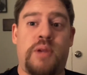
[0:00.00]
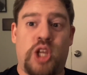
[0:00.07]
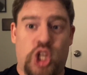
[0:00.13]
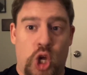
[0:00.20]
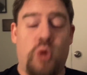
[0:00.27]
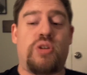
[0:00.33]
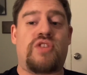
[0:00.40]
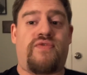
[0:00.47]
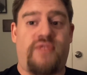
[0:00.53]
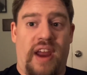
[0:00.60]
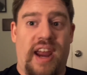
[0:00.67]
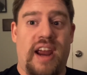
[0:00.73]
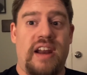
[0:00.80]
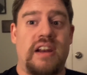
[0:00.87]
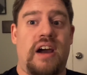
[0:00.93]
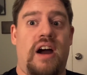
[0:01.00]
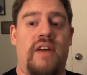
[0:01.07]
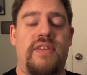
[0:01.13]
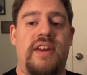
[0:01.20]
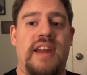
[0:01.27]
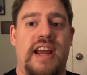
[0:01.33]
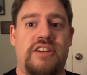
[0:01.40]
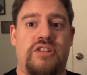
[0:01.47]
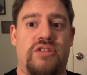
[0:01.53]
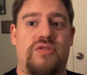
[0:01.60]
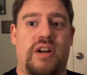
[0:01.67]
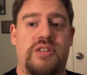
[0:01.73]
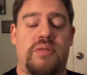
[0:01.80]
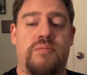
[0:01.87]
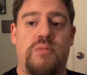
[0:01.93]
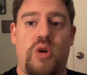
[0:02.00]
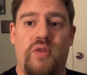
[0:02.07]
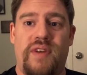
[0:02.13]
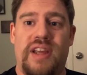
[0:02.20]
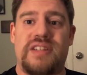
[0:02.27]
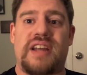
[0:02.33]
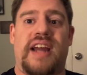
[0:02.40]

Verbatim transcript: huge fan of the National Treasure movies.